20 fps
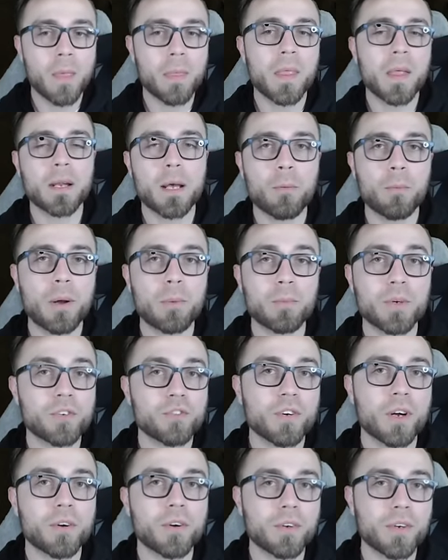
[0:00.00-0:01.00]
And then I went with
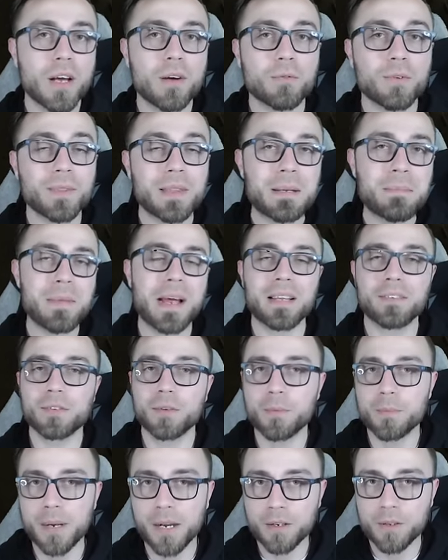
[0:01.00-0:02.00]
Juggernaut for the
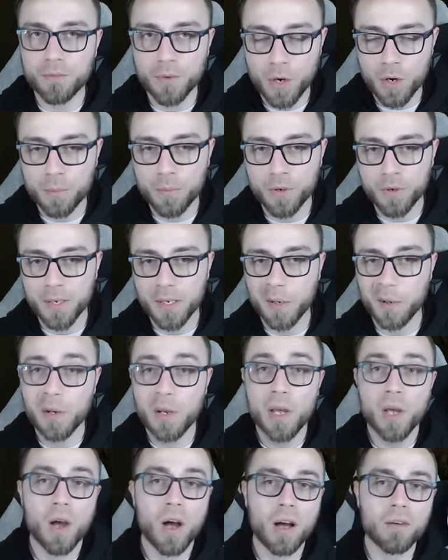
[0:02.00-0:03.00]
massive amount of armor here.
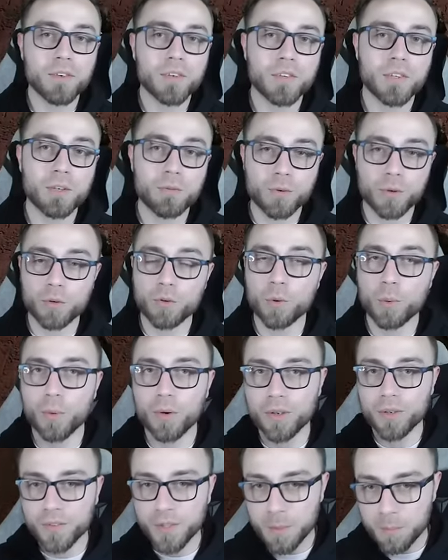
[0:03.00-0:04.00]
Obviously for
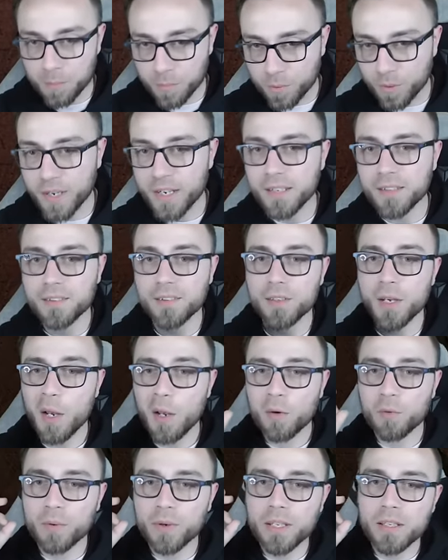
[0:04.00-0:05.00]
Cruor's Embrace,
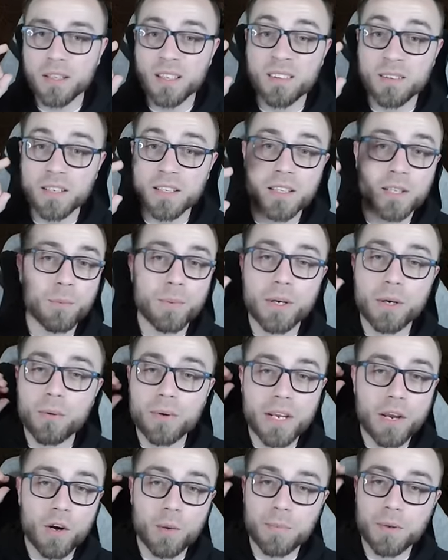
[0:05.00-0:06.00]
realistically, we
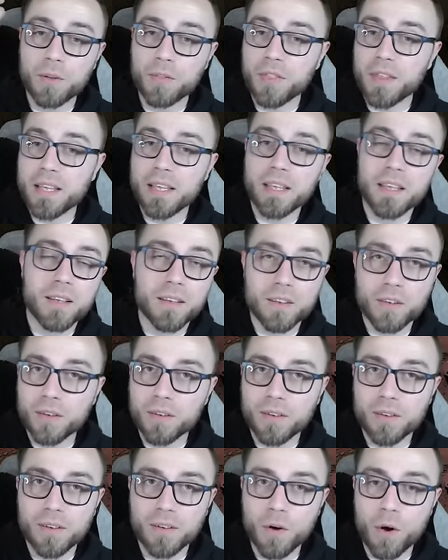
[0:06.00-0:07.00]
don't care about the
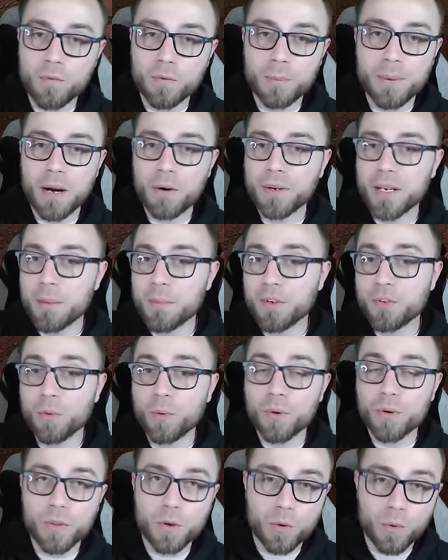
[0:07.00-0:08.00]
overpower damage
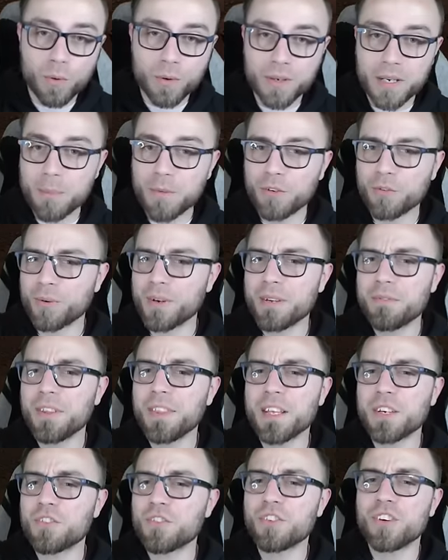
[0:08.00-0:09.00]
or the core damage or
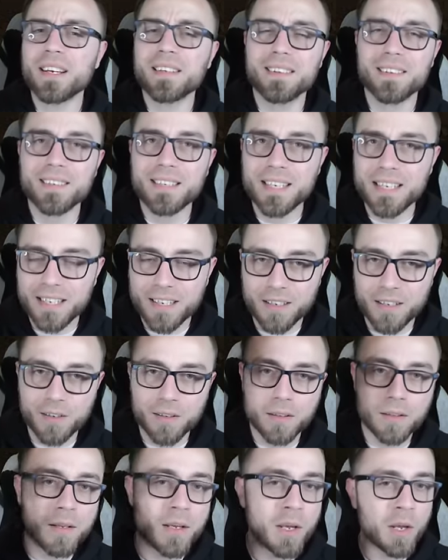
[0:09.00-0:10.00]
even the chance to
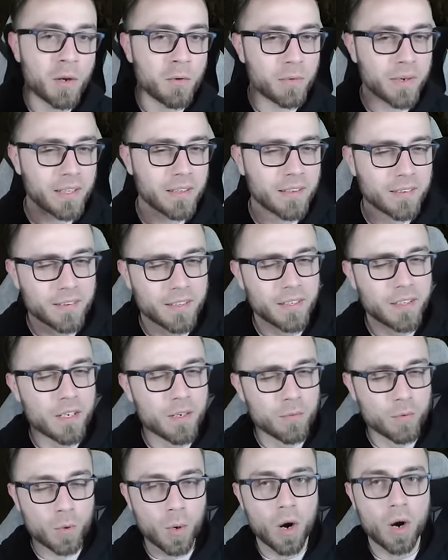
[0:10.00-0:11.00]
heal. Realistically,
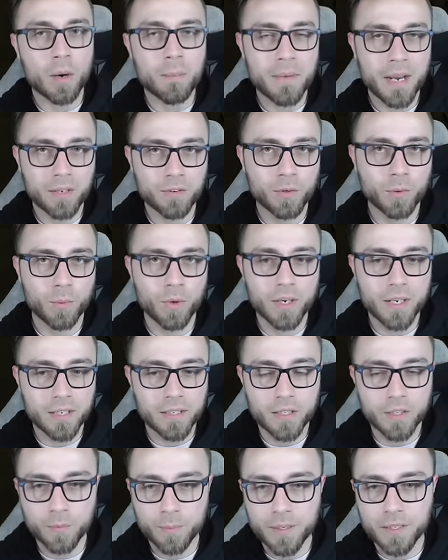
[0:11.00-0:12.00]
if you are
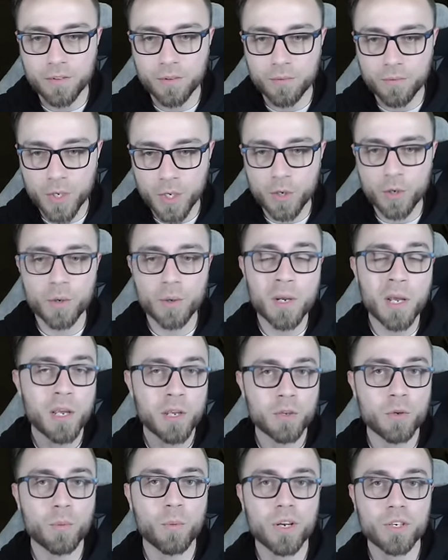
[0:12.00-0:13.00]
masterworking this piece of gear,
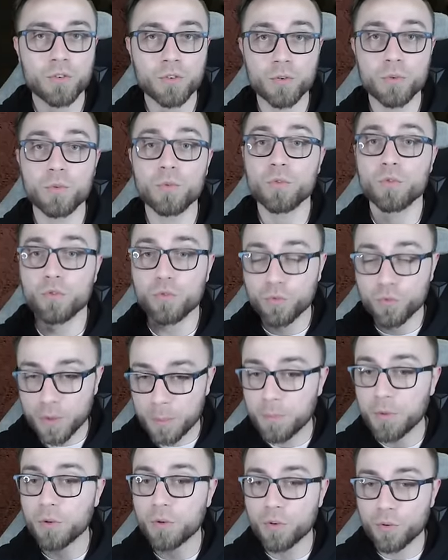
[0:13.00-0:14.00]
you want to
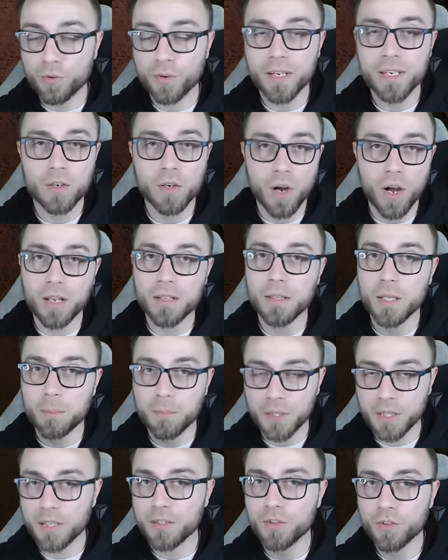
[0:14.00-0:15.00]
triple crit on the
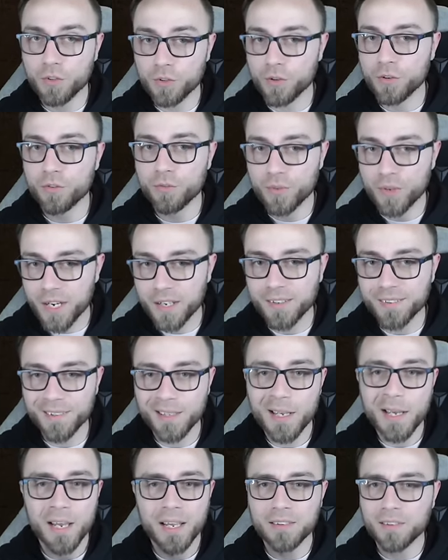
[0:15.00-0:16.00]
Blood Surge
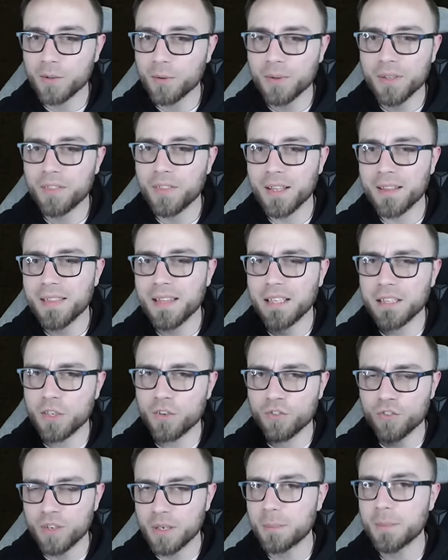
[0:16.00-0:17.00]
ranks as the only thing that
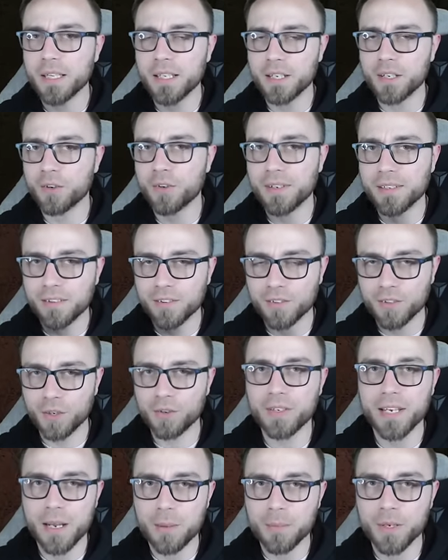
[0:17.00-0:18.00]
legitimately increases
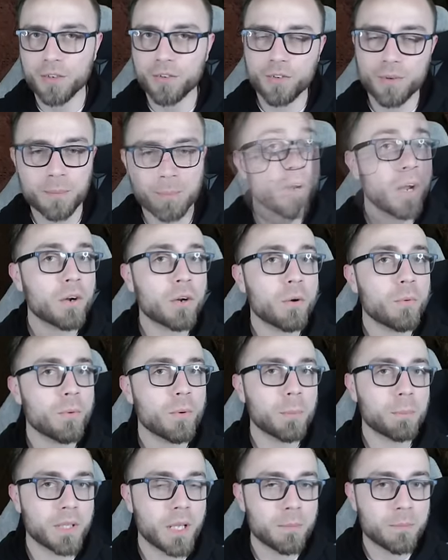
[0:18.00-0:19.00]
our damage. We are going
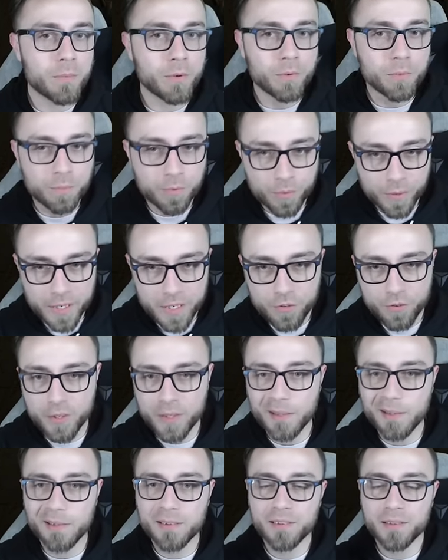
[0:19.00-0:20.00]
with Blood Moon
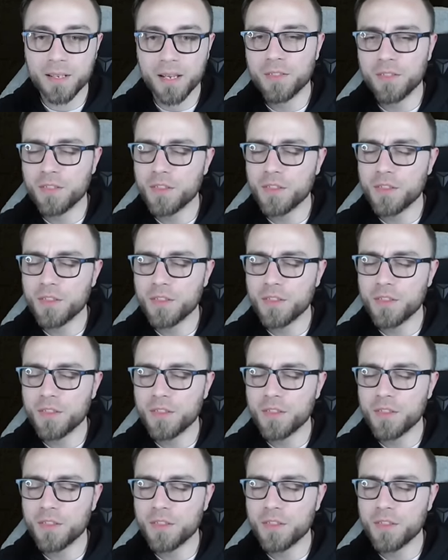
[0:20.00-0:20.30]
Breaches.